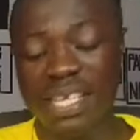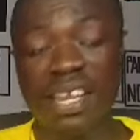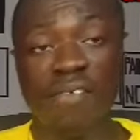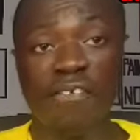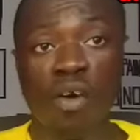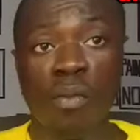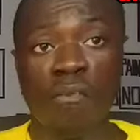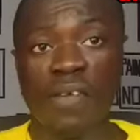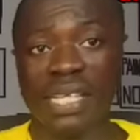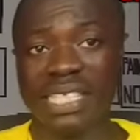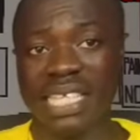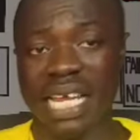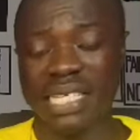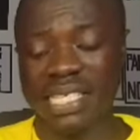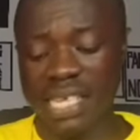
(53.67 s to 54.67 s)
in the form of
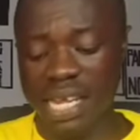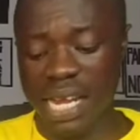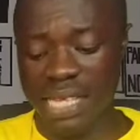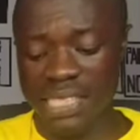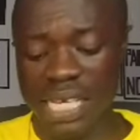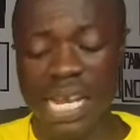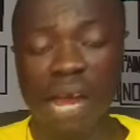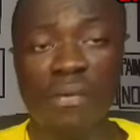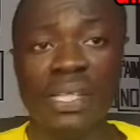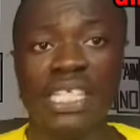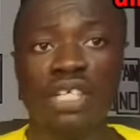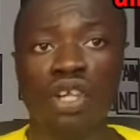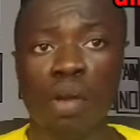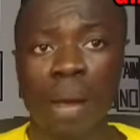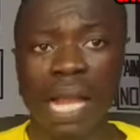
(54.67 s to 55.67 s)
attention and national
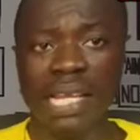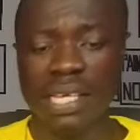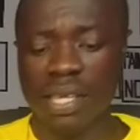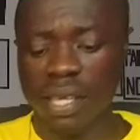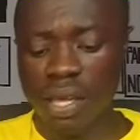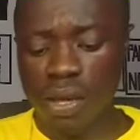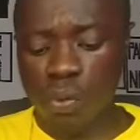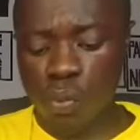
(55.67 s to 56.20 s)
narrative globally.